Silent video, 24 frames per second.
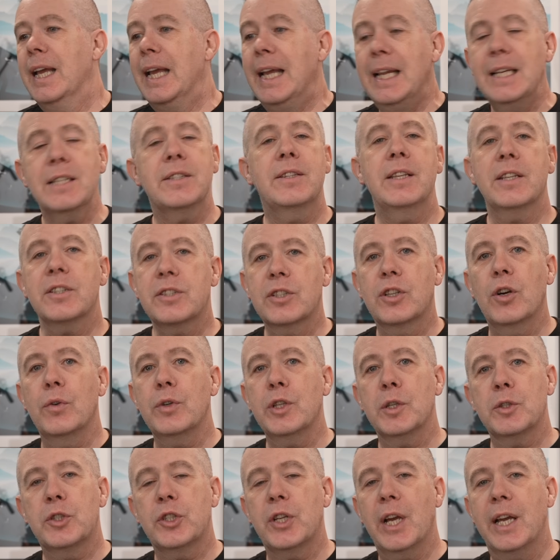Is this
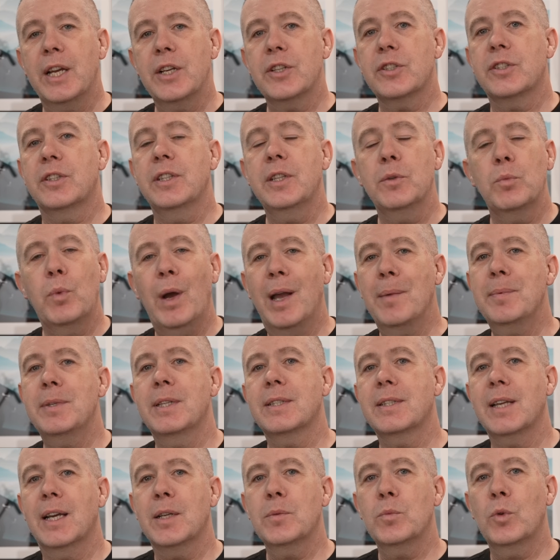going to change the web
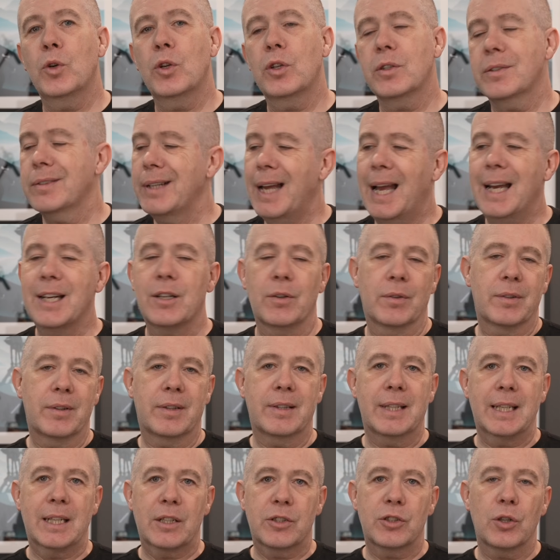design world? I don't
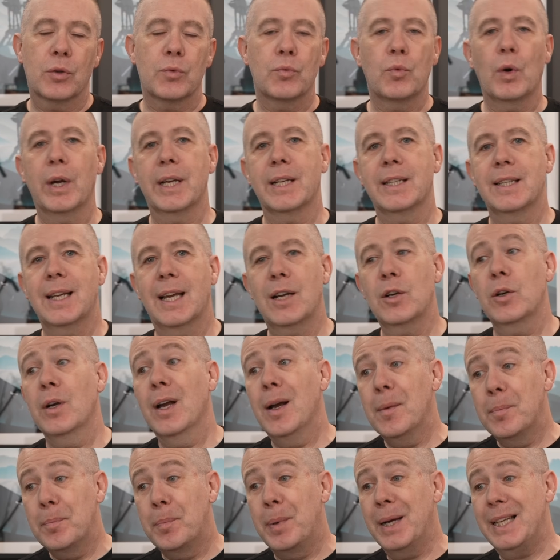think so right now,
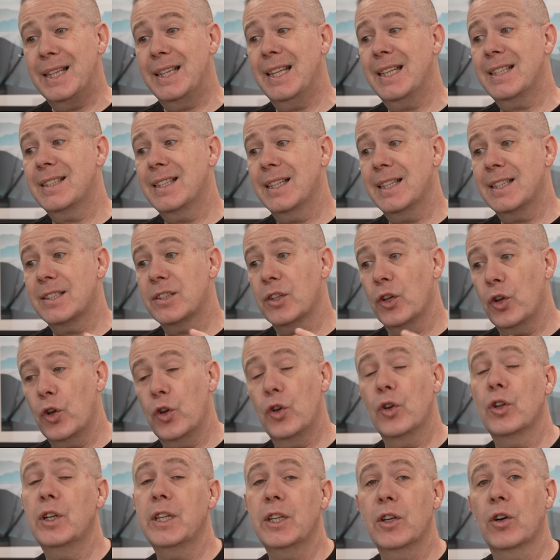but this is
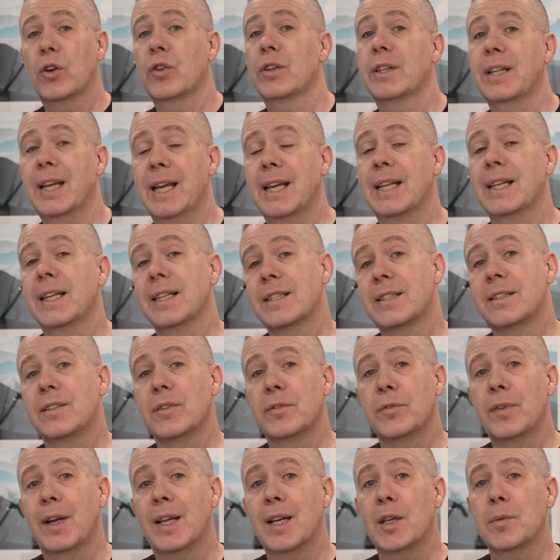early on in its
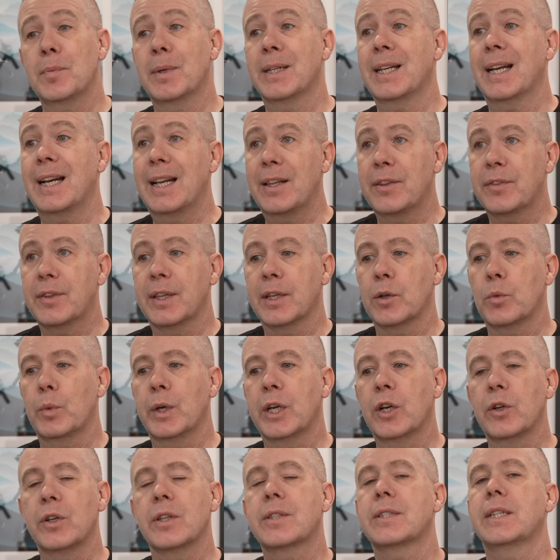development, and I think
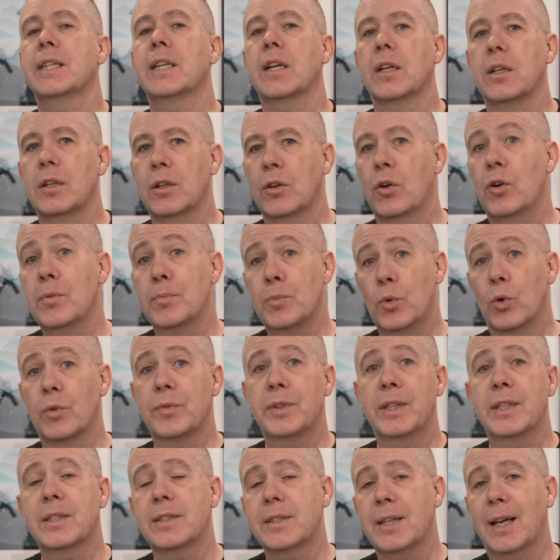we're going to see a lot more
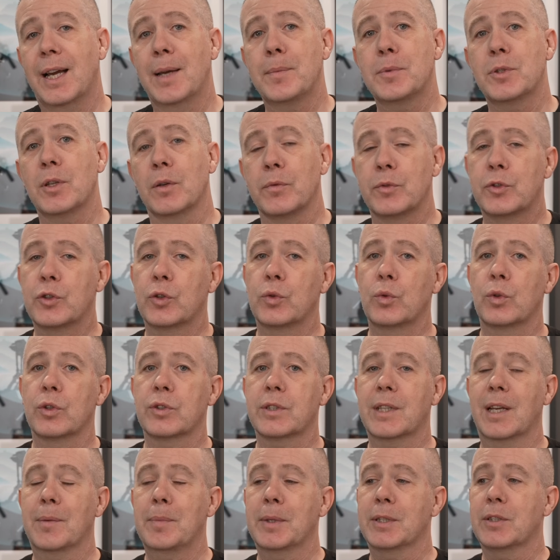of these types of
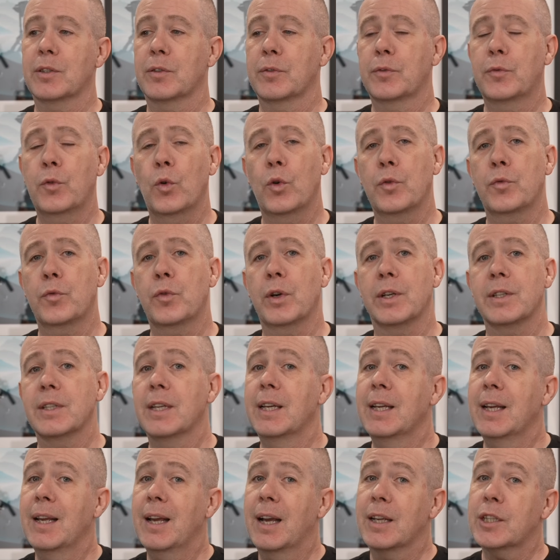tools coming to the forefront,
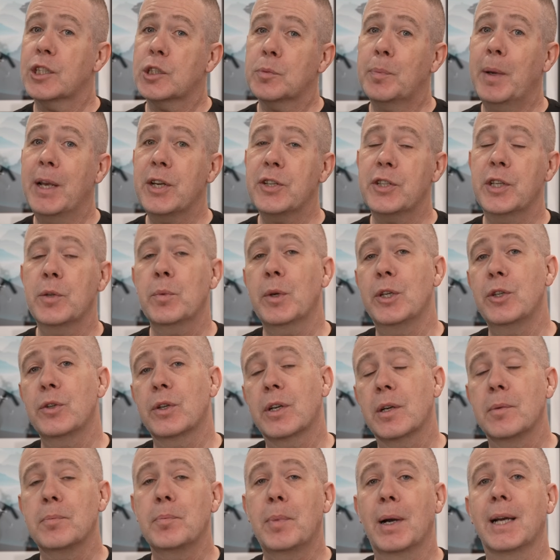especially when you
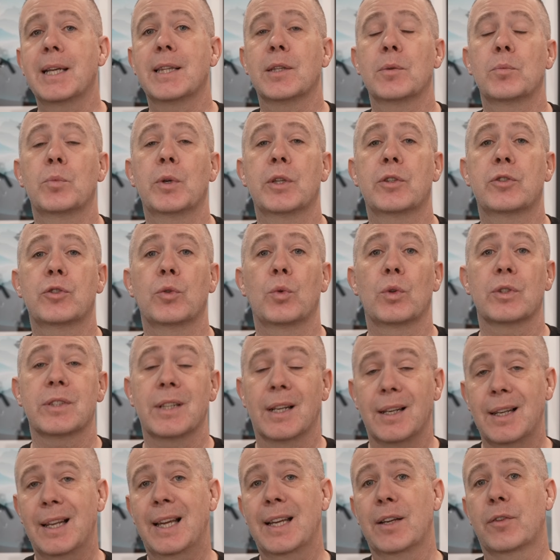combine them with tools
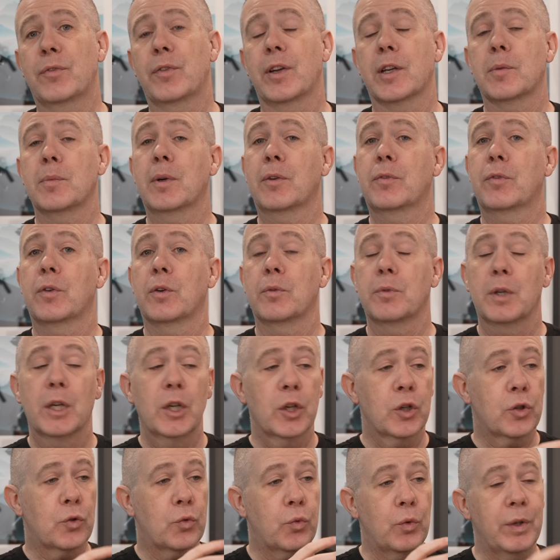like Figma for
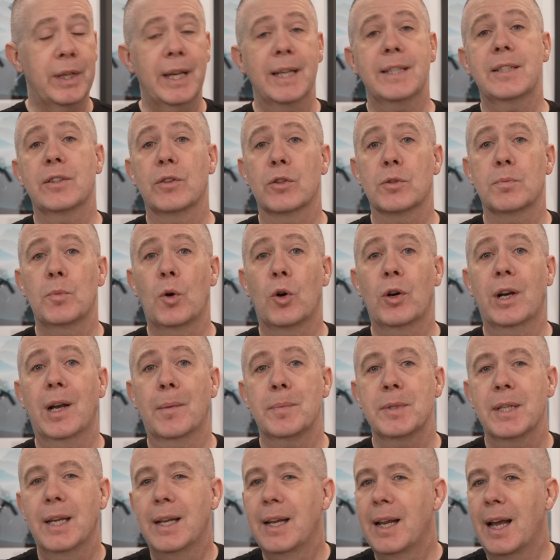creating those
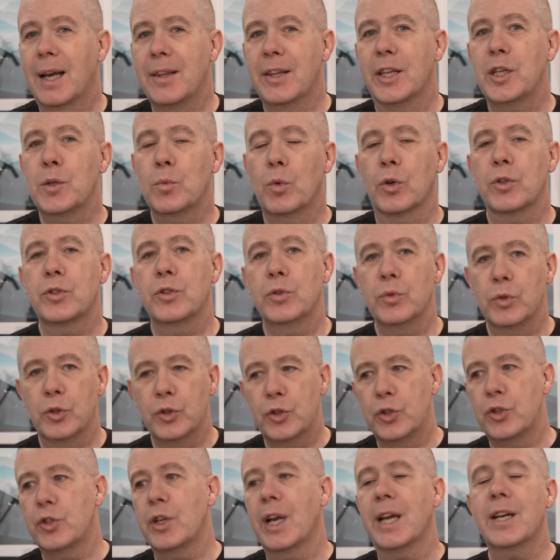mockups, and then you want to
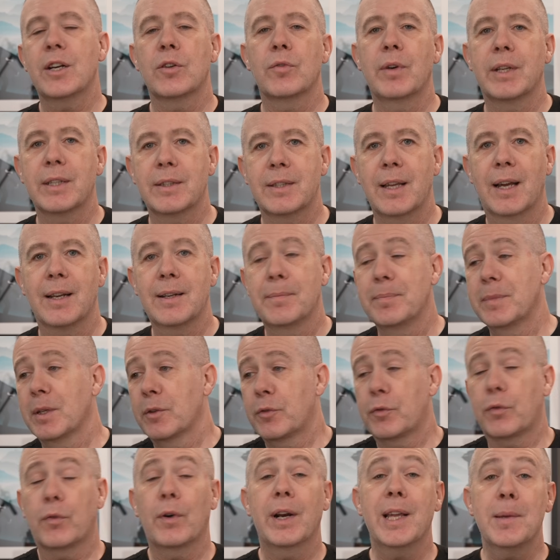generate that.
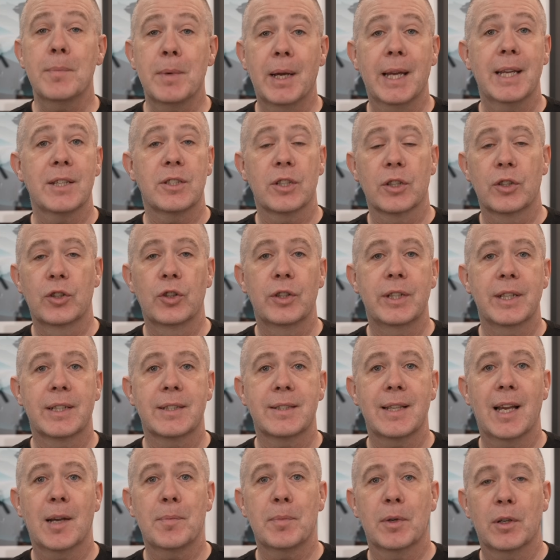Framer is a good
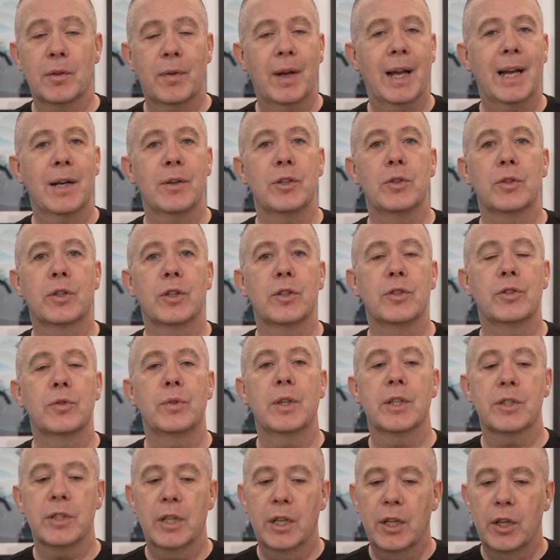example of how you can do
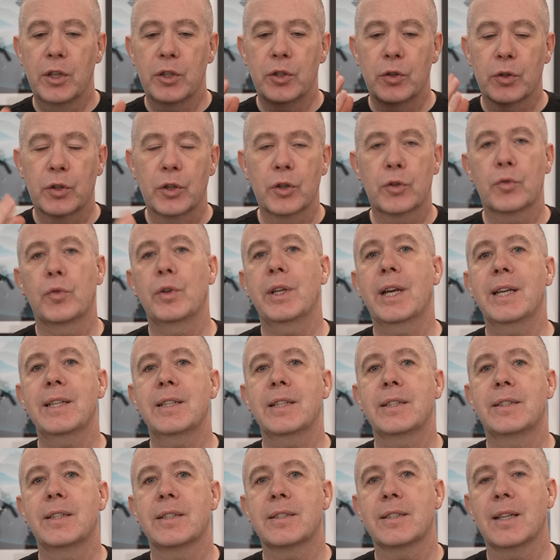this. You can create
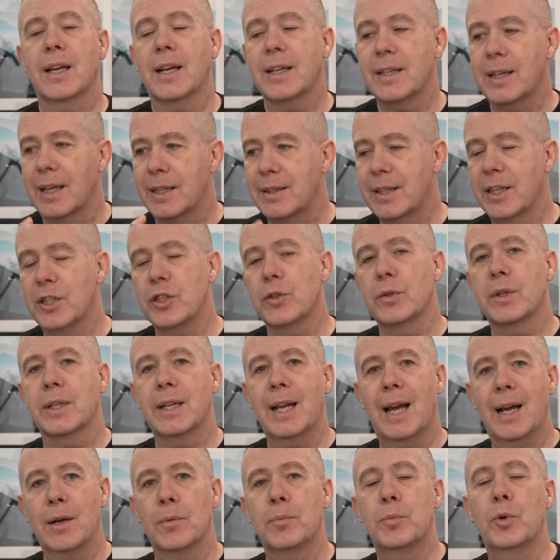your design, and then you can
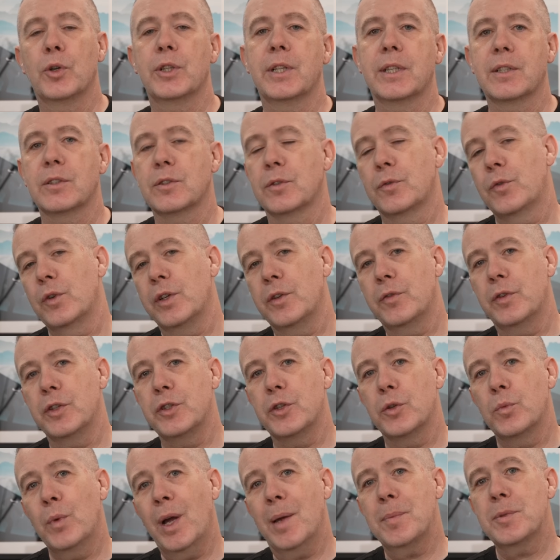output it as a fully
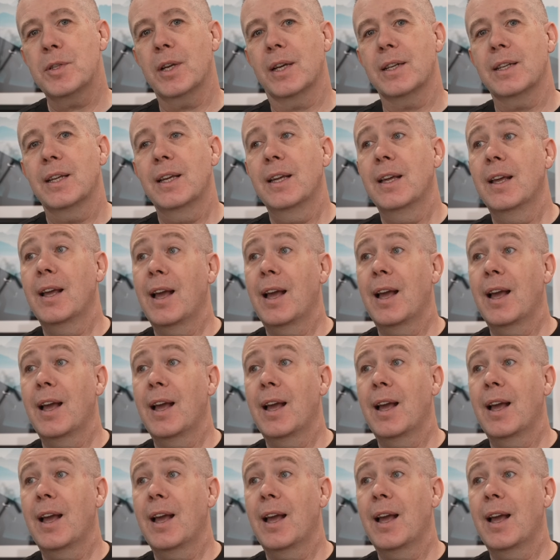featured website.